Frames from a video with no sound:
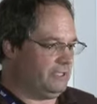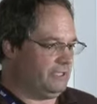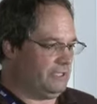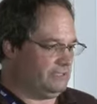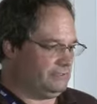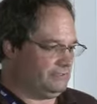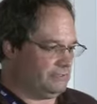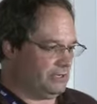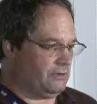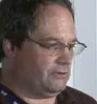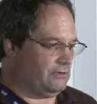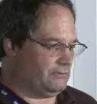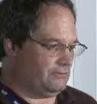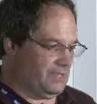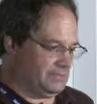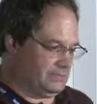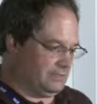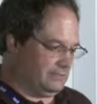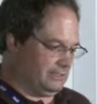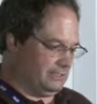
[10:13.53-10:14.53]
So it
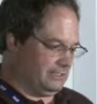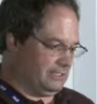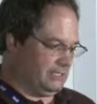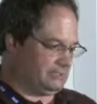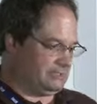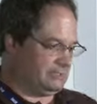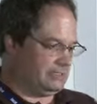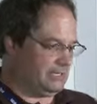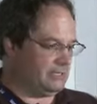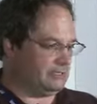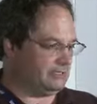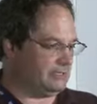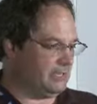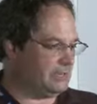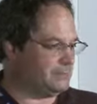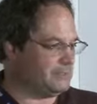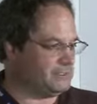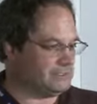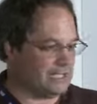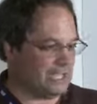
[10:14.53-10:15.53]
basically does the
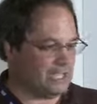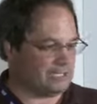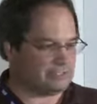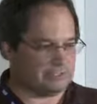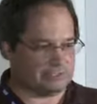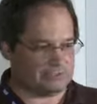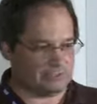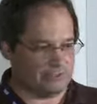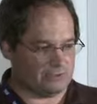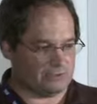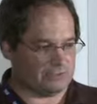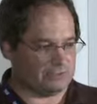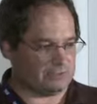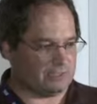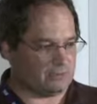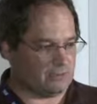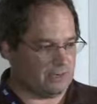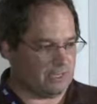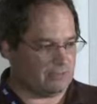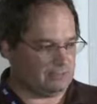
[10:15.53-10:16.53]
document's access tokens
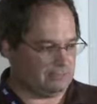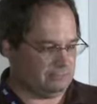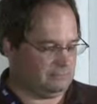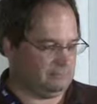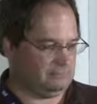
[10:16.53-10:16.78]
as well.